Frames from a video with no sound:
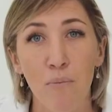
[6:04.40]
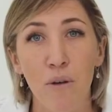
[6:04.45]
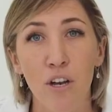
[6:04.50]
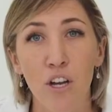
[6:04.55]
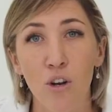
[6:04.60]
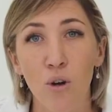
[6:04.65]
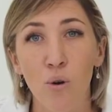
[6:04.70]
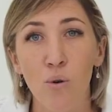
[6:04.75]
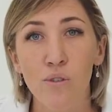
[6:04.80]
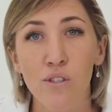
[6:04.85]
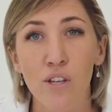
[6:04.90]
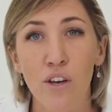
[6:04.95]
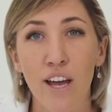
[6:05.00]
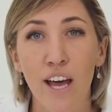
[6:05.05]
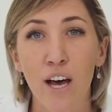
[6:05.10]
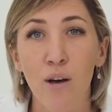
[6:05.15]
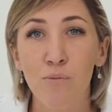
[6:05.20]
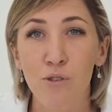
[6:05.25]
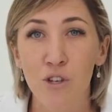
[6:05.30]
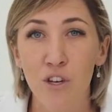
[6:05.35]
but it also
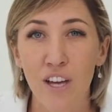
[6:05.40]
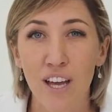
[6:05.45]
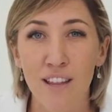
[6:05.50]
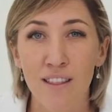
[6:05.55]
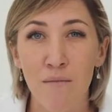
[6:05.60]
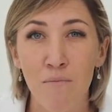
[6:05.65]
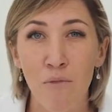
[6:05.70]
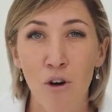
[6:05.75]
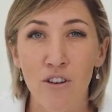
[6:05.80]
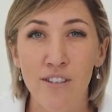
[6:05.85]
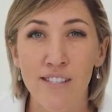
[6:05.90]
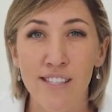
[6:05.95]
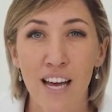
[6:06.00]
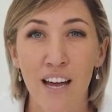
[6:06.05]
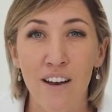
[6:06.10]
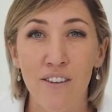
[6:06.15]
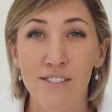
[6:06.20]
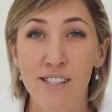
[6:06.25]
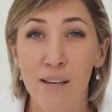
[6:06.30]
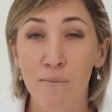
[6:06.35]
helps you get the most
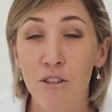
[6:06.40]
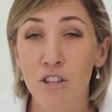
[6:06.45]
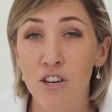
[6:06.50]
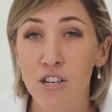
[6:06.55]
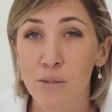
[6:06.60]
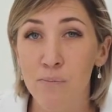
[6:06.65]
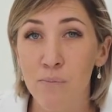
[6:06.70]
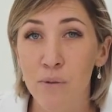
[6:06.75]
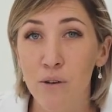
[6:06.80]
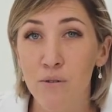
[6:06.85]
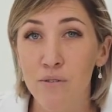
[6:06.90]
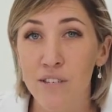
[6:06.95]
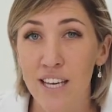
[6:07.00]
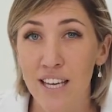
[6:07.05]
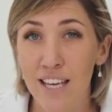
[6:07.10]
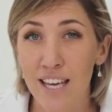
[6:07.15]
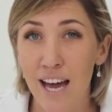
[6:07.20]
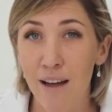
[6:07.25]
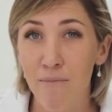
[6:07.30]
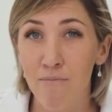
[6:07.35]
out of some of those
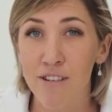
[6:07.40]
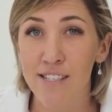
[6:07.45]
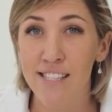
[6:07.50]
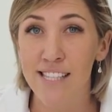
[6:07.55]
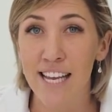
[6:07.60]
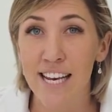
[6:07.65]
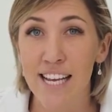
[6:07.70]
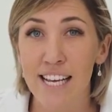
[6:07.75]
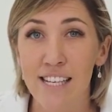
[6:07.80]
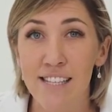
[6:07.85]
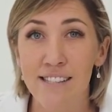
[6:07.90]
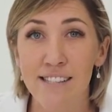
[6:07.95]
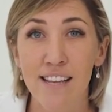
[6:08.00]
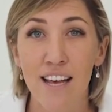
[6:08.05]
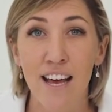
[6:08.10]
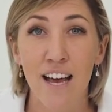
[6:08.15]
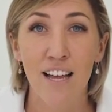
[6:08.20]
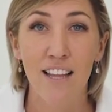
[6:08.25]
built-in camera settings